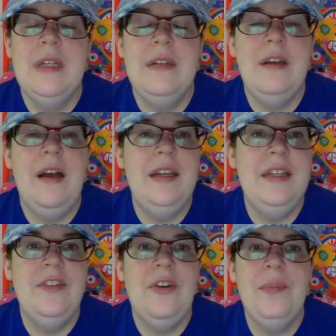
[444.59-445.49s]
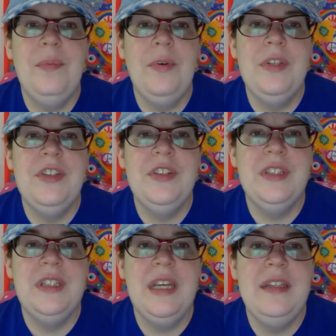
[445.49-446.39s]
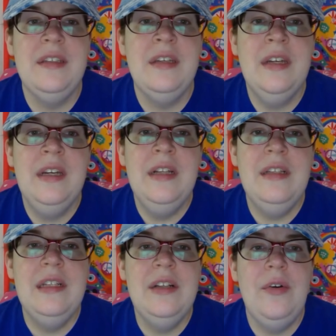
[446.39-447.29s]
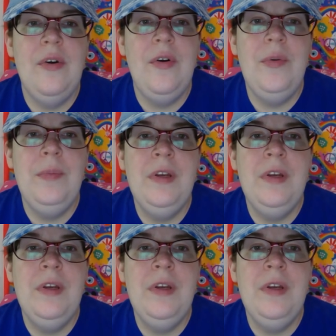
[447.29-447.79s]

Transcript: Nani is heartbroken. She takes Lilo home.